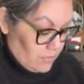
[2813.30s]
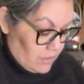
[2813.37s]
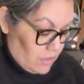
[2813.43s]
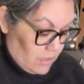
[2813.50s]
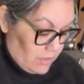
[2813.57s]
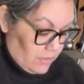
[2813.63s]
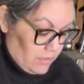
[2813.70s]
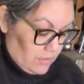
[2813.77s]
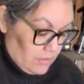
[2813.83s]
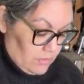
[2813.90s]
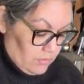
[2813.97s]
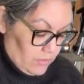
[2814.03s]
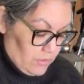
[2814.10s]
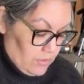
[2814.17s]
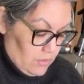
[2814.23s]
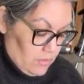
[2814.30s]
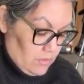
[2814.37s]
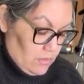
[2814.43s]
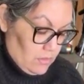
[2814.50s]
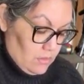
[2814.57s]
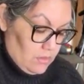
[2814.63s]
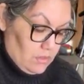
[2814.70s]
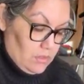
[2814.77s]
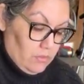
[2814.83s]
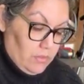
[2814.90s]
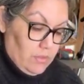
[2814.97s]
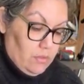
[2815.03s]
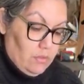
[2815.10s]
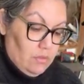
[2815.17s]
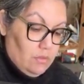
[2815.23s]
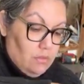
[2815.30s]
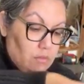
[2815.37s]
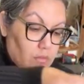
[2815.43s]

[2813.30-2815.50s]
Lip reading: But not this one, this one.